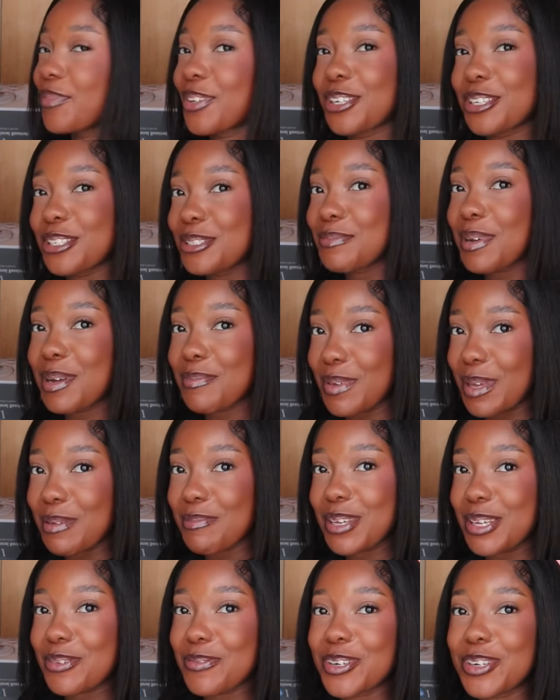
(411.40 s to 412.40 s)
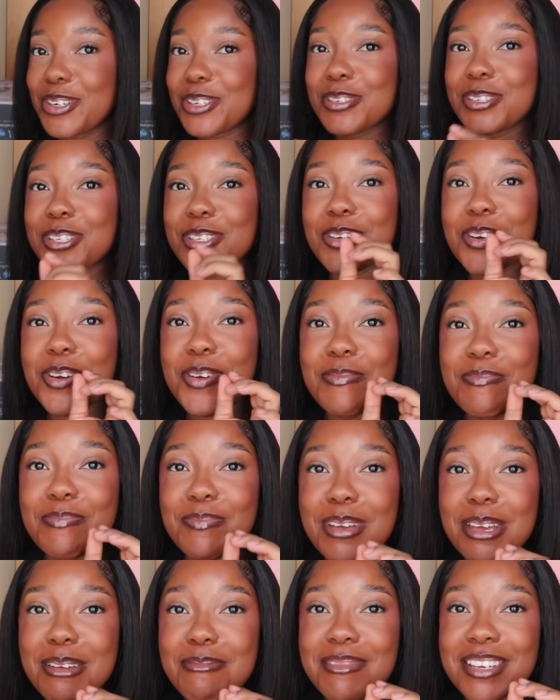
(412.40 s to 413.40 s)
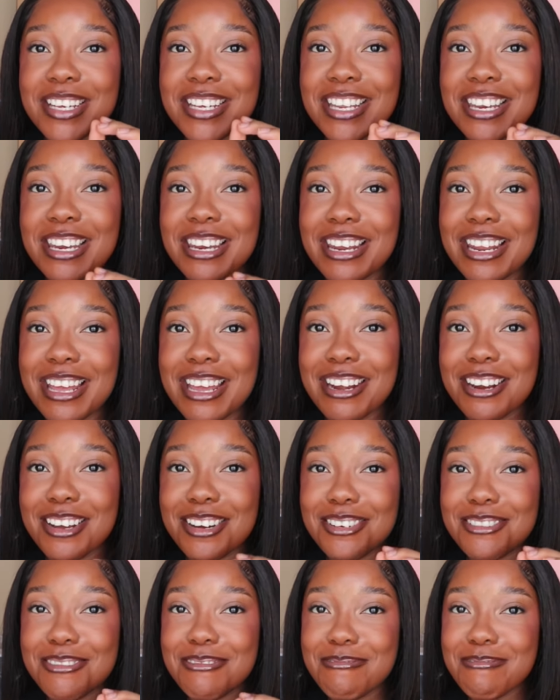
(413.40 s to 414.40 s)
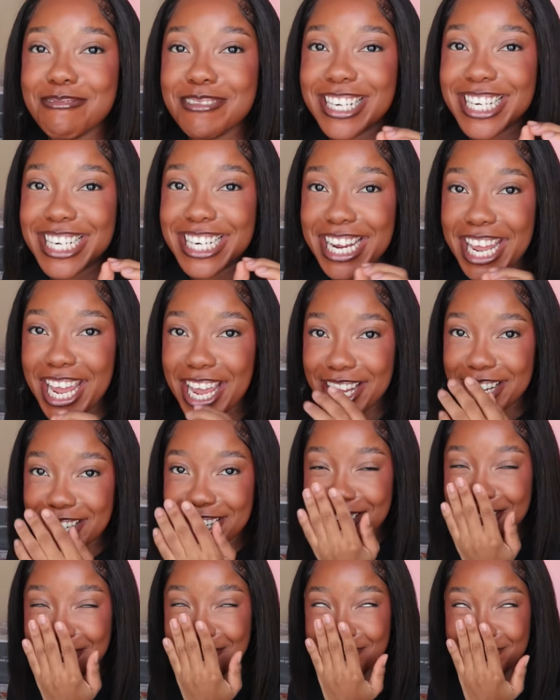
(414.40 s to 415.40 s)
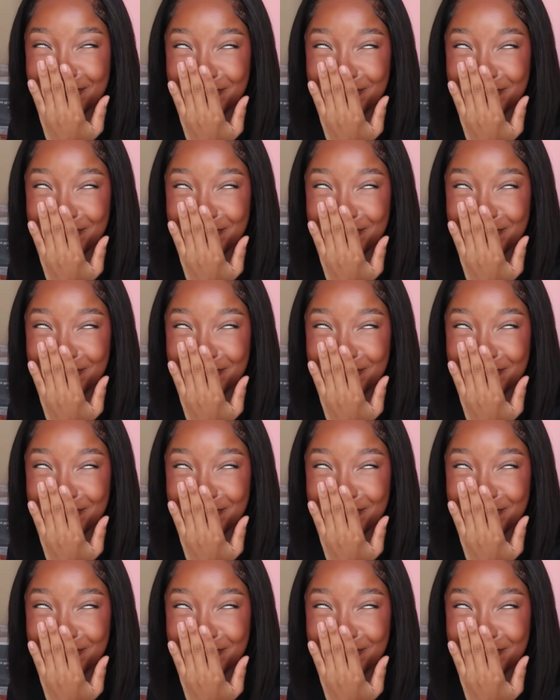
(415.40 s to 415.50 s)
Because my baby, we're gonna do baby led weaning. Guys.